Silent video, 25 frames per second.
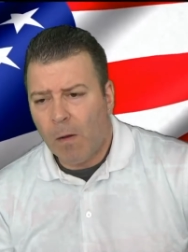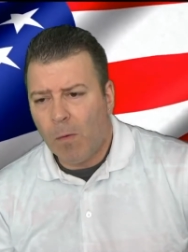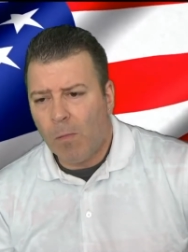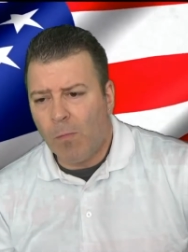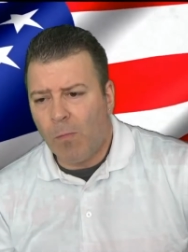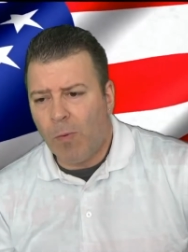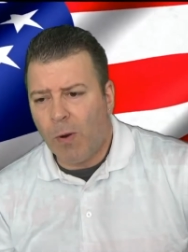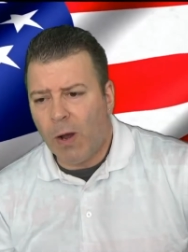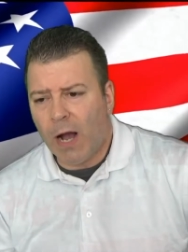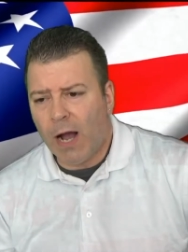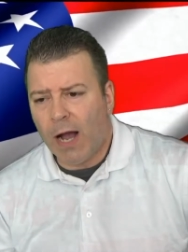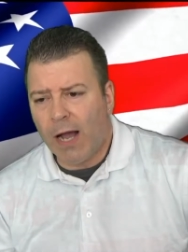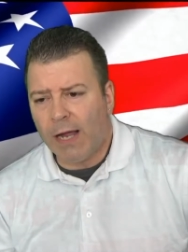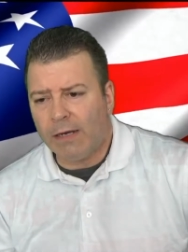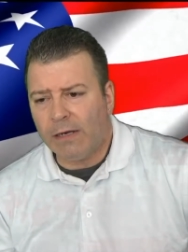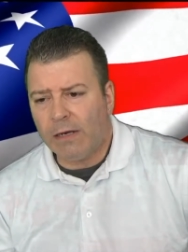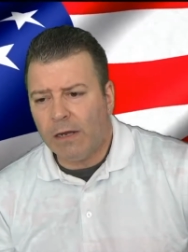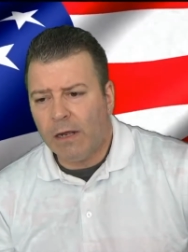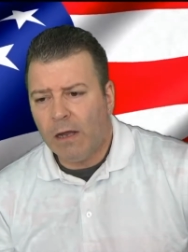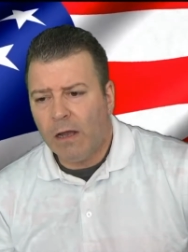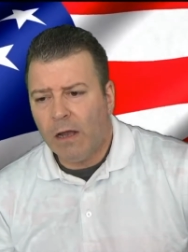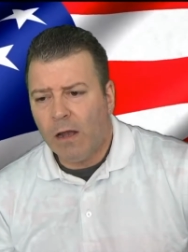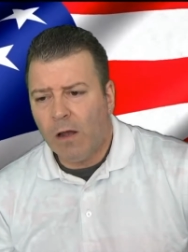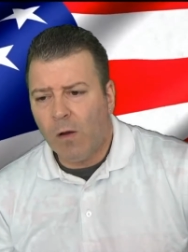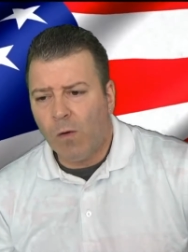but
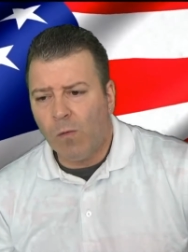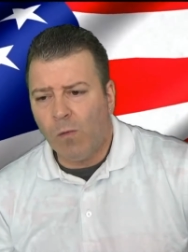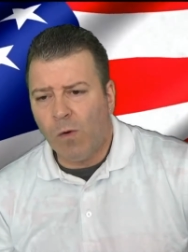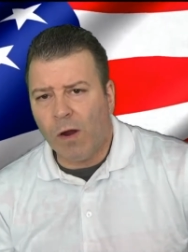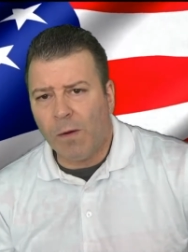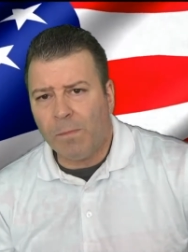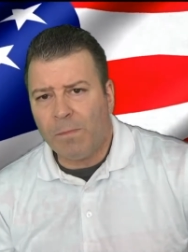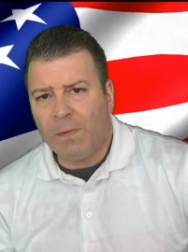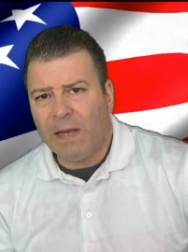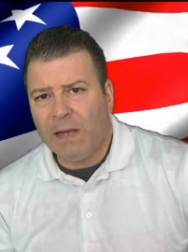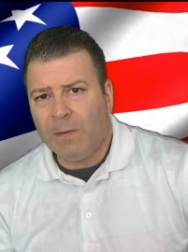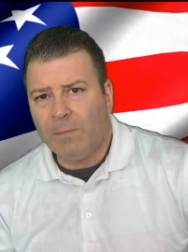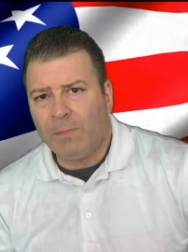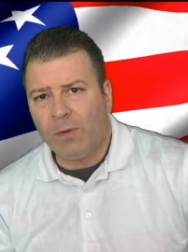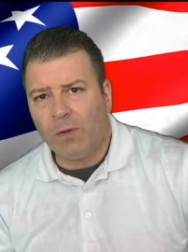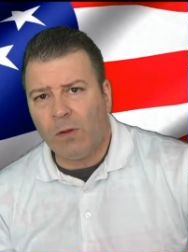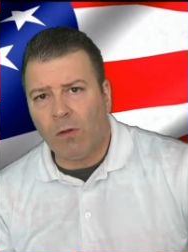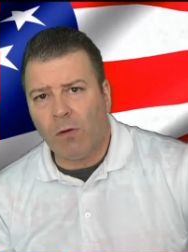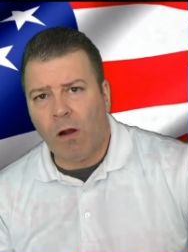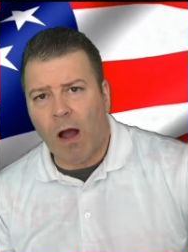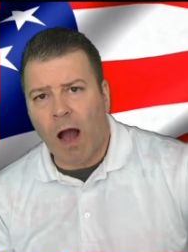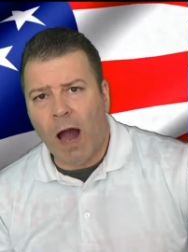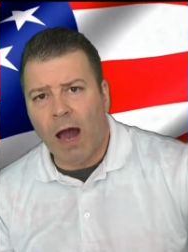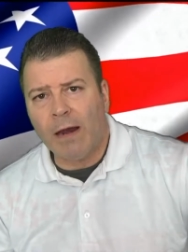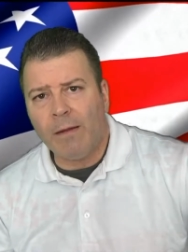where people
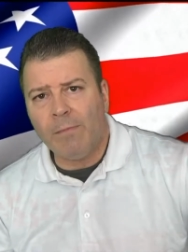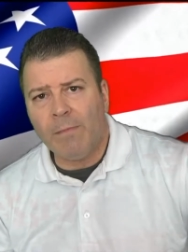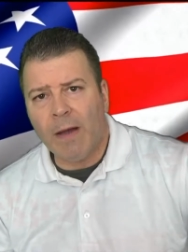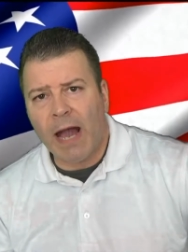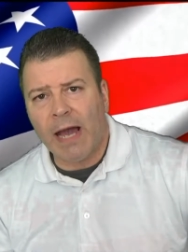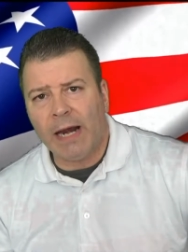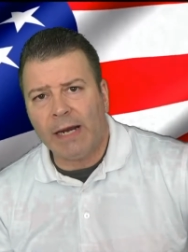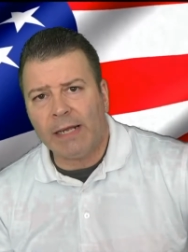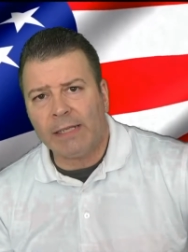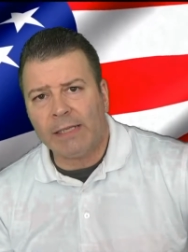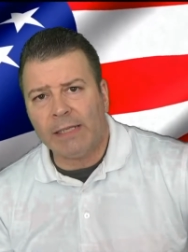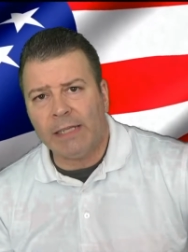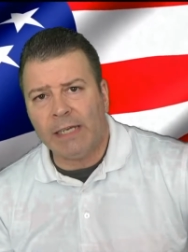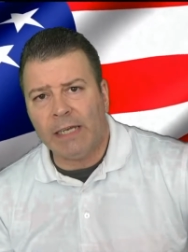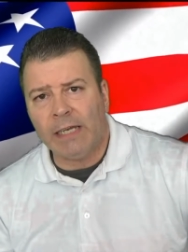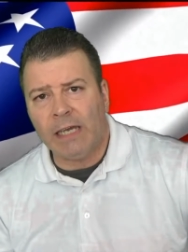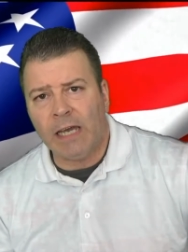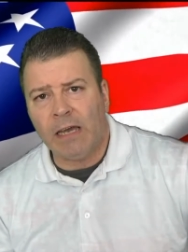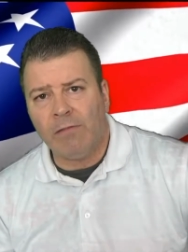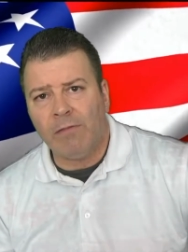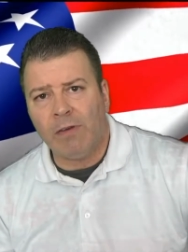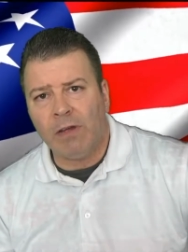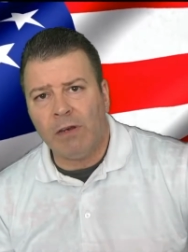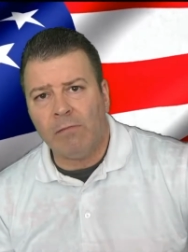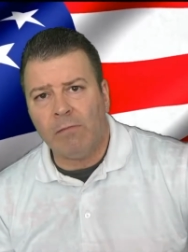are automatically
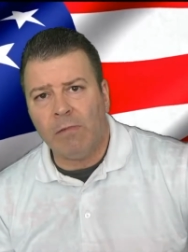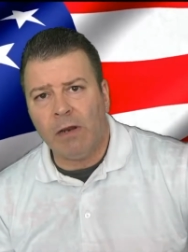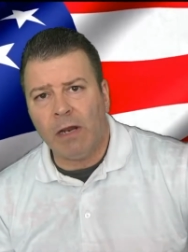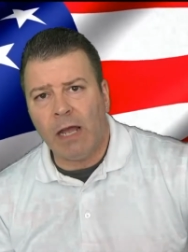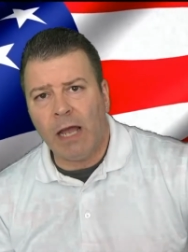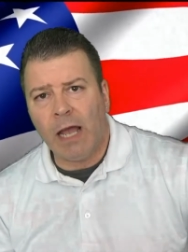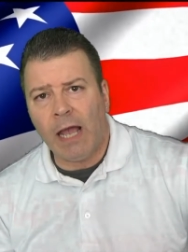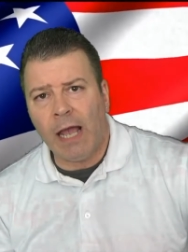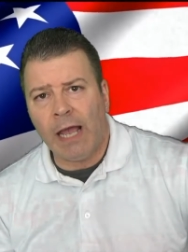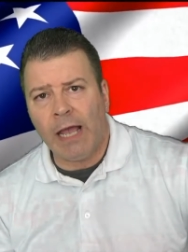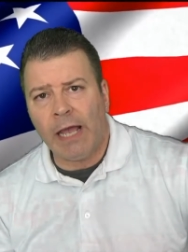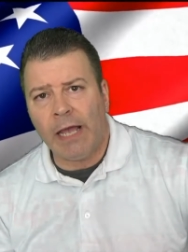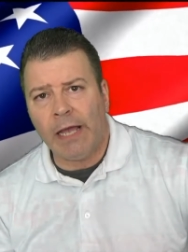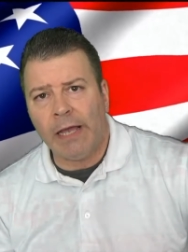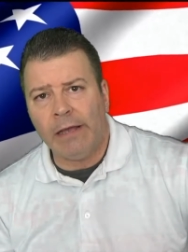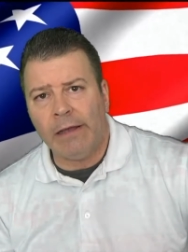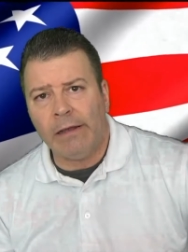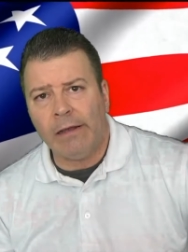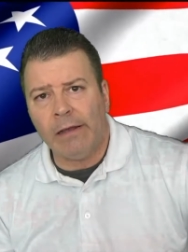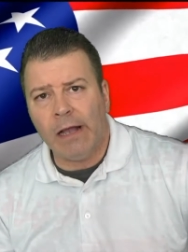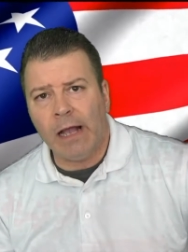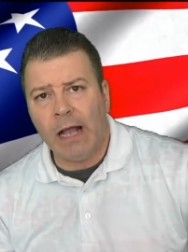given an